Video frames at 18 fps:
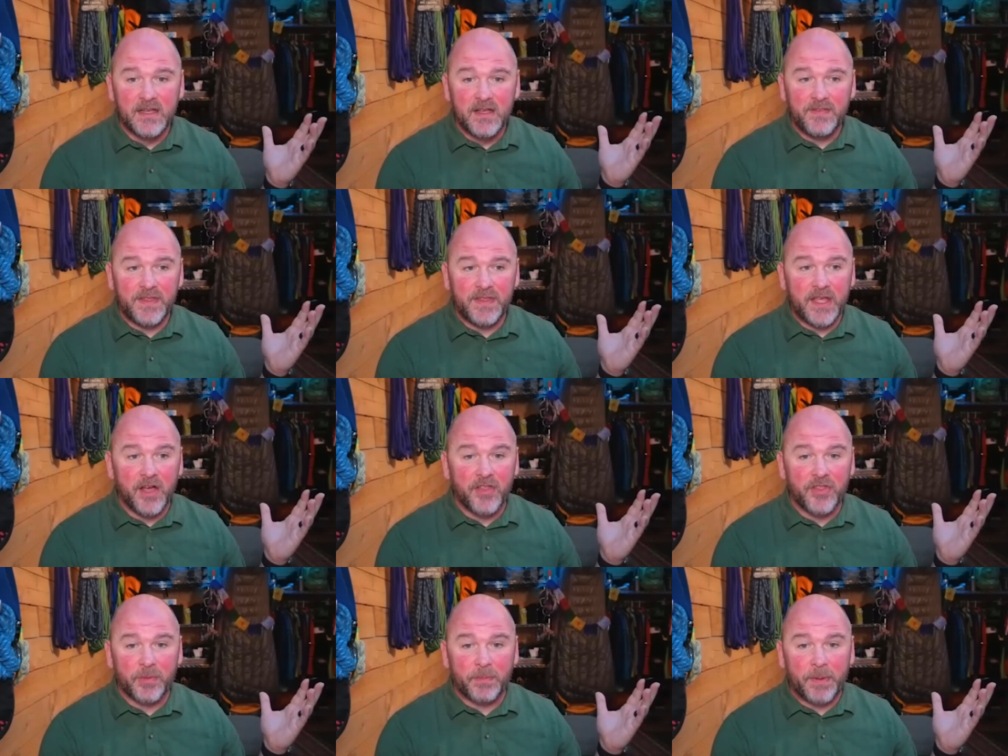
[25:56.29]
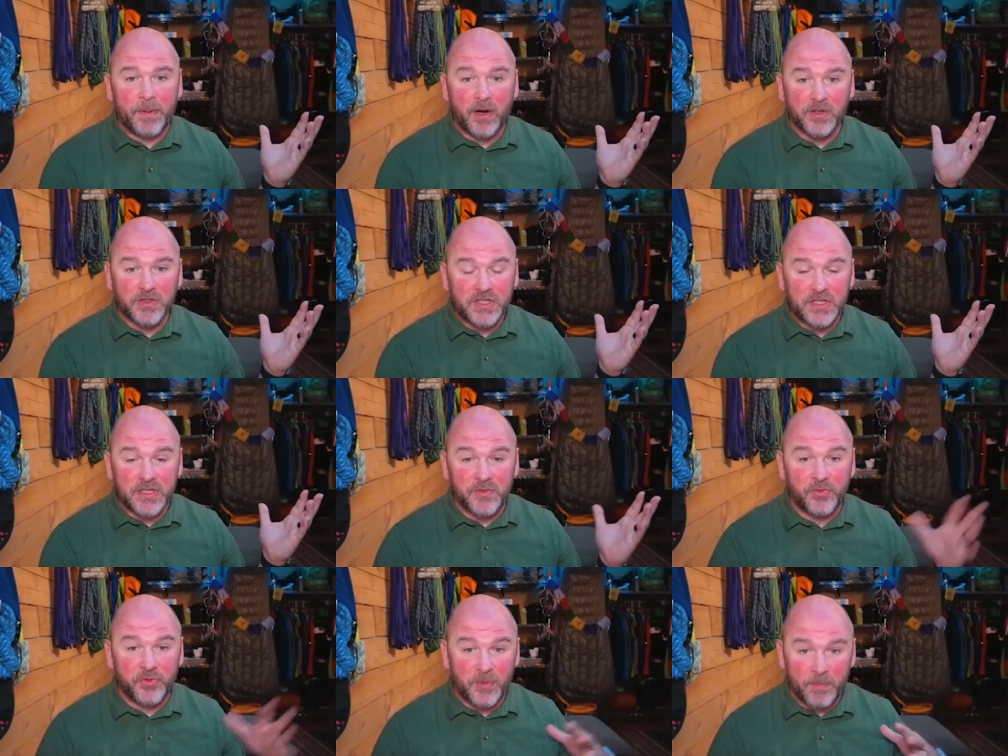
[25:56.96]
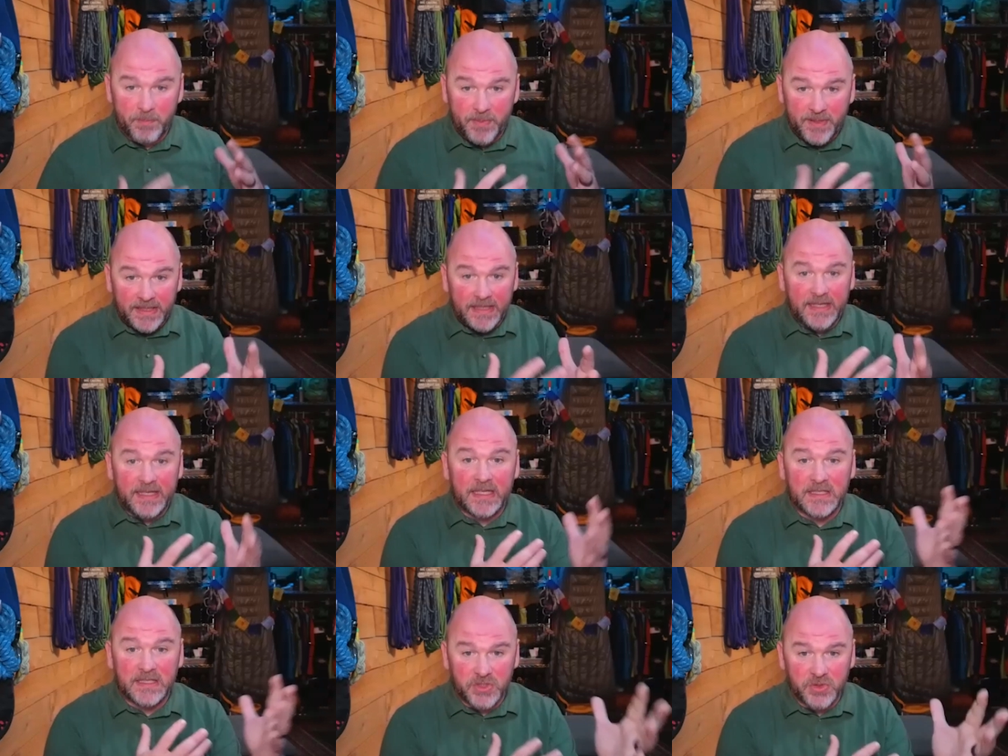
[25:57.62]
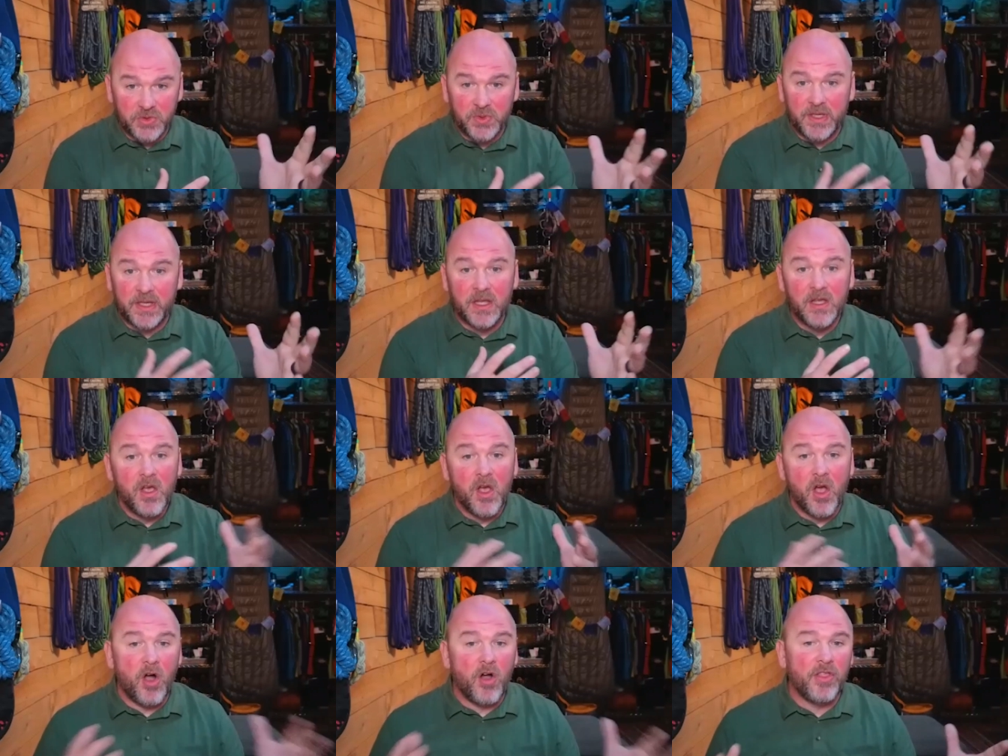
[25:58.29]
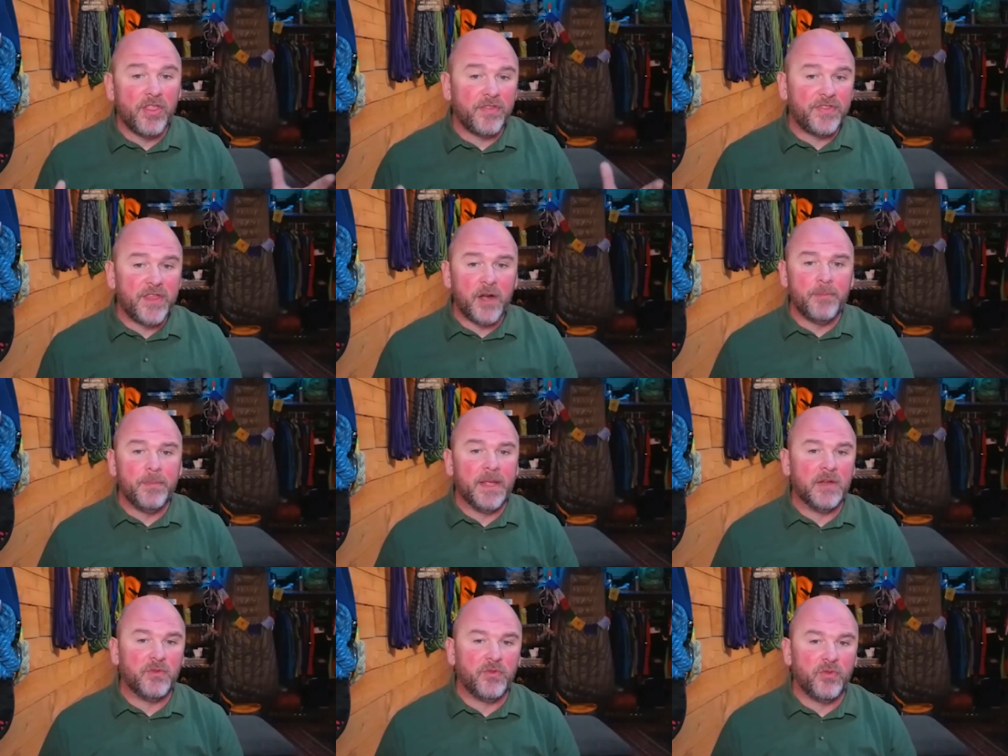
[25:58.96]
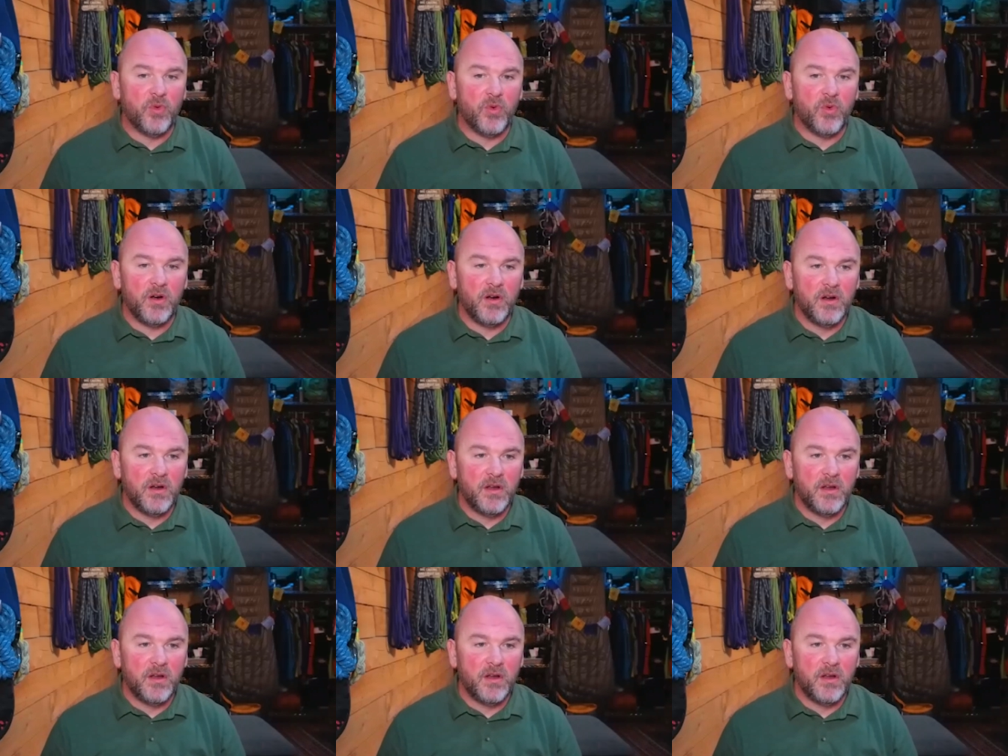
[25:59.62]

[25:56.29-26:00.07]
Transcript: the other person from being and doing all that they're meant for.